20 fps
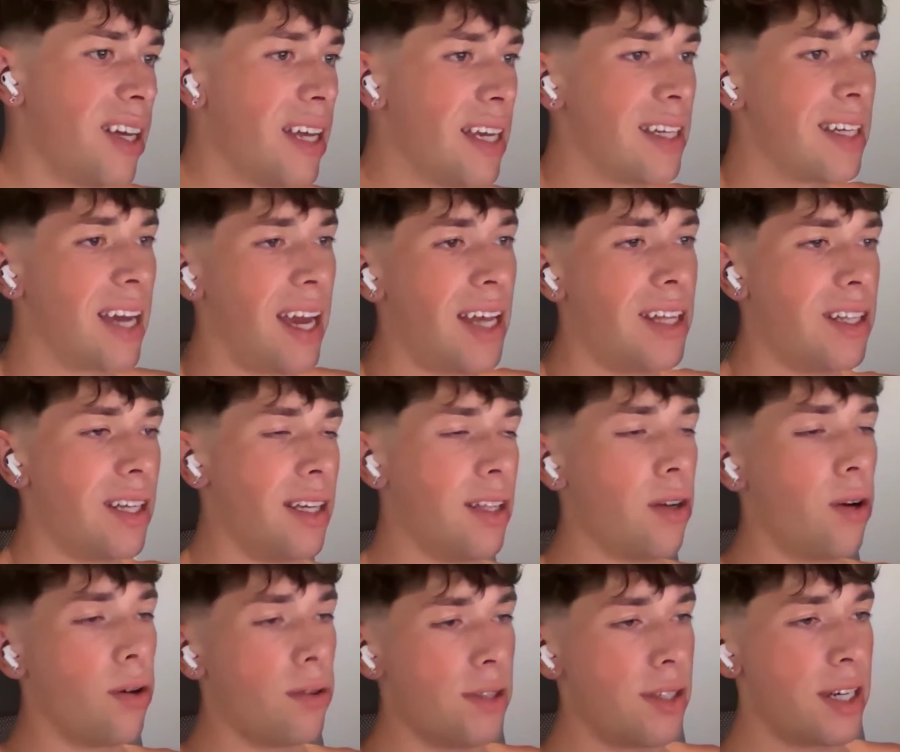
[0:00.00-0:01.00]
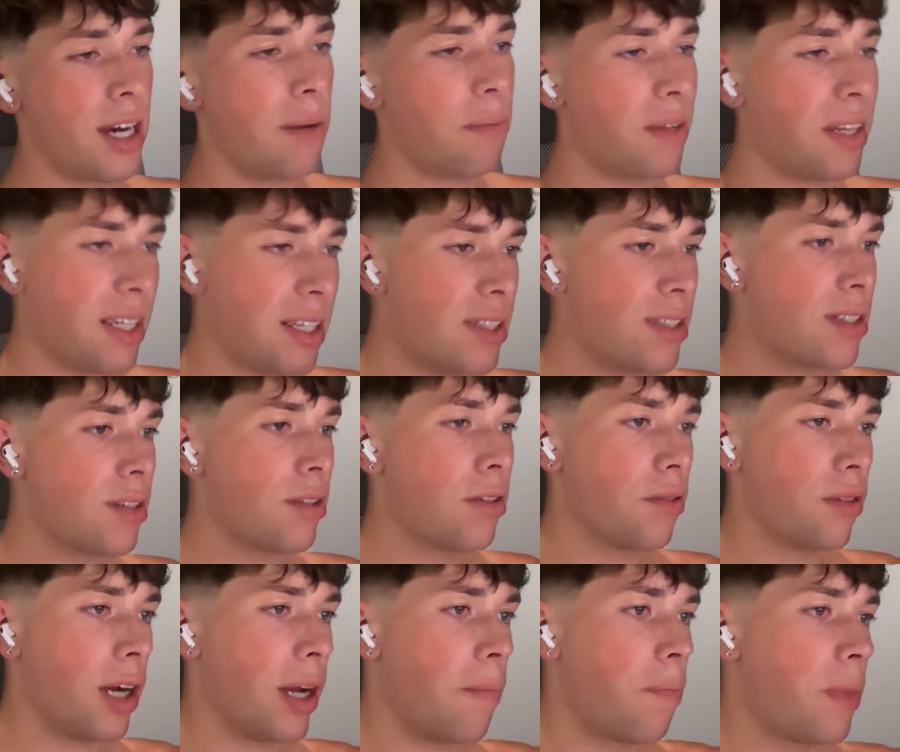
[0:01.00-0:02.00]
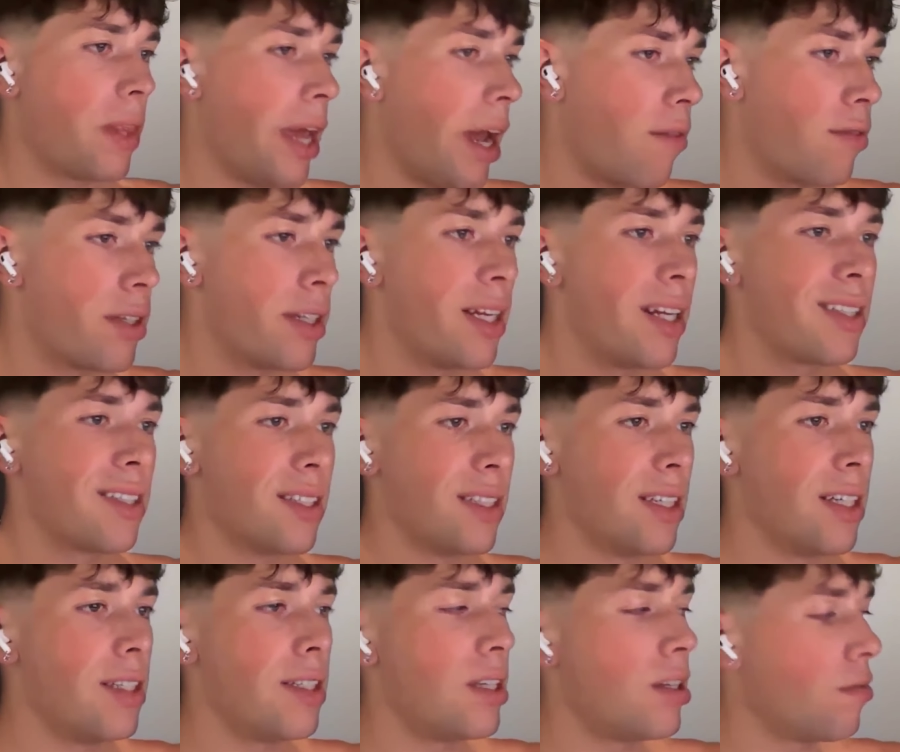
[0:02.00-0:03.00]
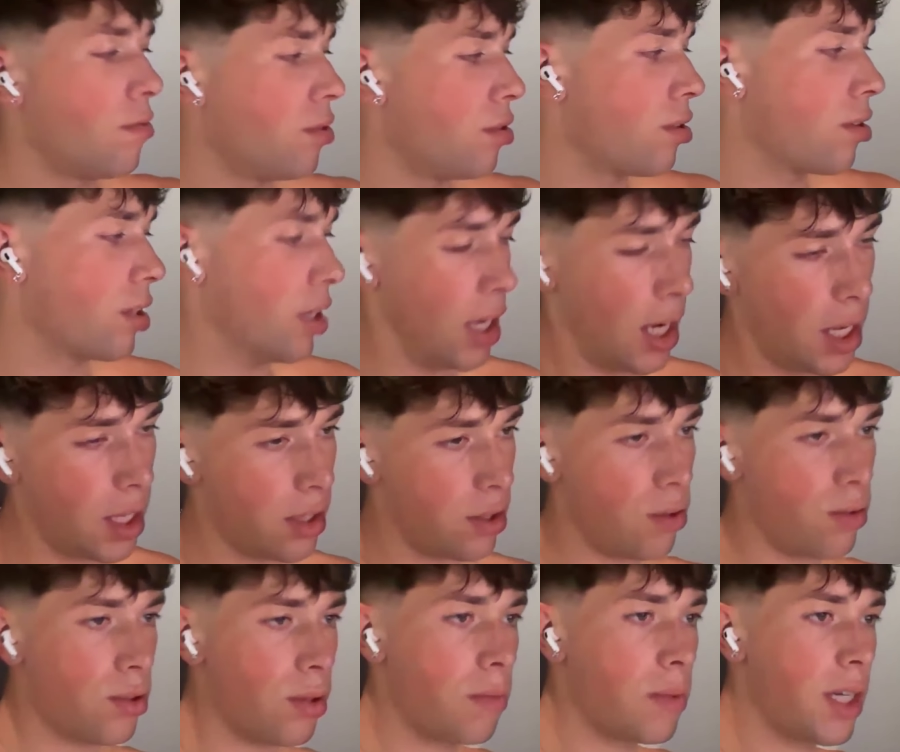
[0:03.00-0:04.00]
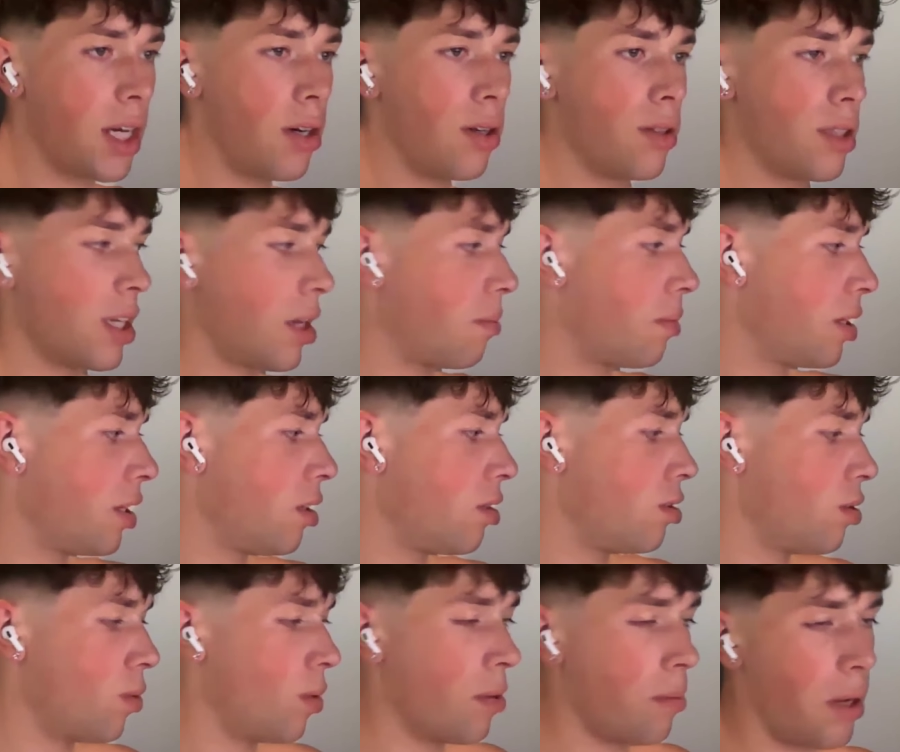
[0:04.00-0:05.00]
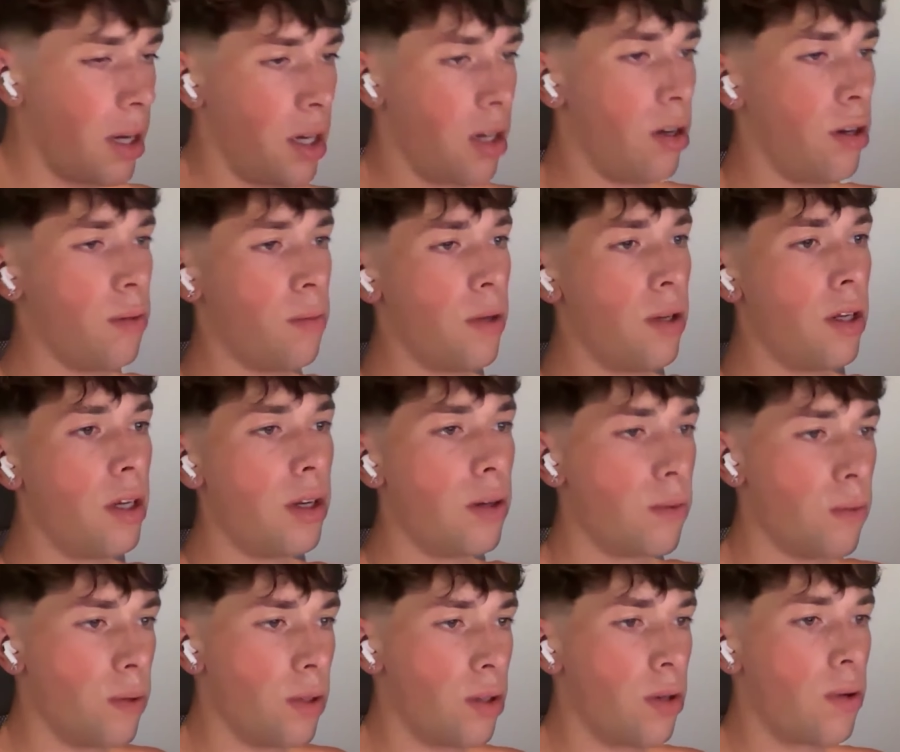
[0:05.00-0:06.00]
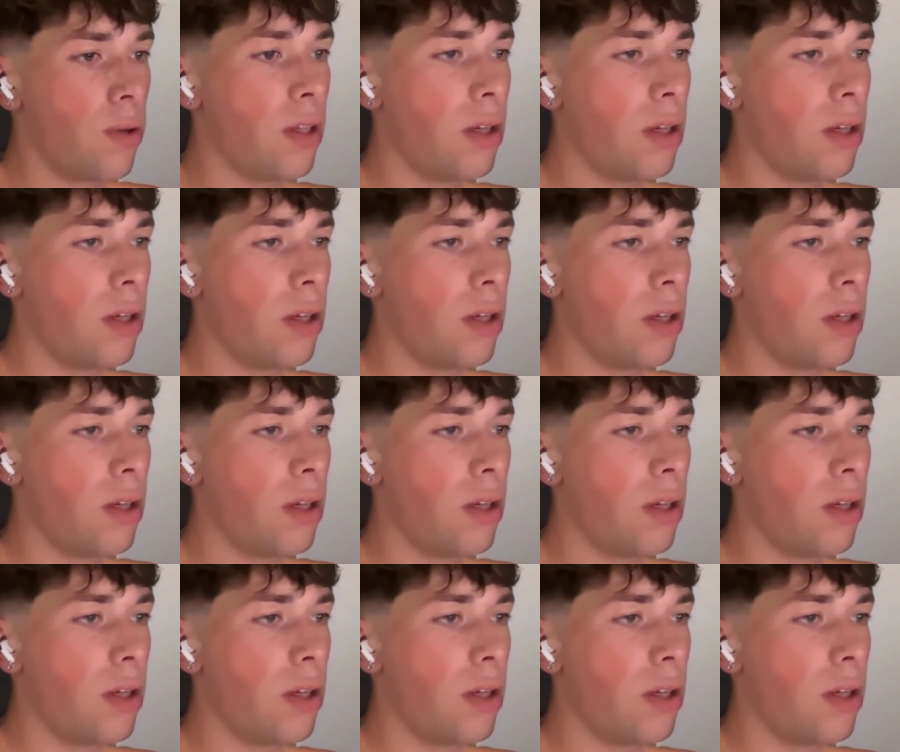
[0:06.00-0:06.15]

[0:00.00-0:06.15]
getting in untapped leads, right? Everything else is easy. If you can get those untapped leads, you will make a lot of money with cold